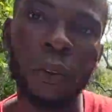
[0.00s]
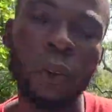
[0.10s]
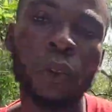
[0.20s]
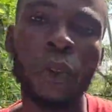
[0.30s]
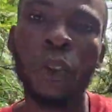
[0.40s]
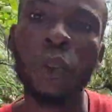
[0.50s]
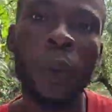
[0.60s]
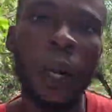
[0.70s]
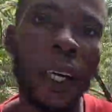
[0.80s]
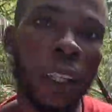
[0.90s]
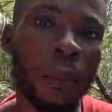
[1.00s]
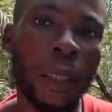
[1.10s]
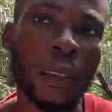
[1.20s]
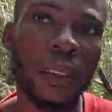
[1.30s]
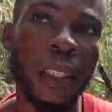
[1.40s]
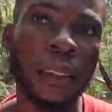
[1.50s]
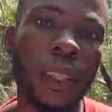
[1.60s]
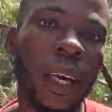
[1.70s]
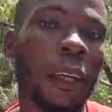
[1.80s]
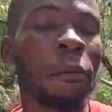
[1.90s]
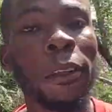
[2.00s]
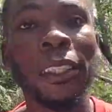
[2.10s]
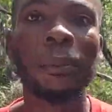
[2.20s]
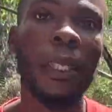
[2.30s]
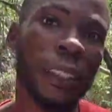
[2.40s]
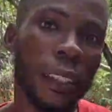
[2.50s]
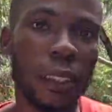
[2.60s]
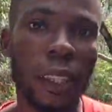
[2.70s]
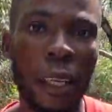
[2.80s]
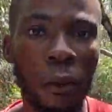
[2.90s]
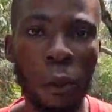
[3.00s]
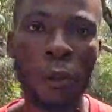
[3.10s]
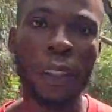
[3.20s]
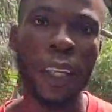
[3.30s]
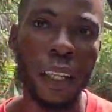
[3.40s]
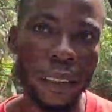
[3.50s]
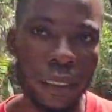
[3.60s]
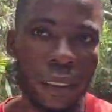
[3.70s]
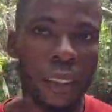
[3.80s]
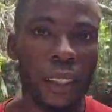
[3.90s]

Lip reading: So those wild animals that I first mentioned, like crocodiles,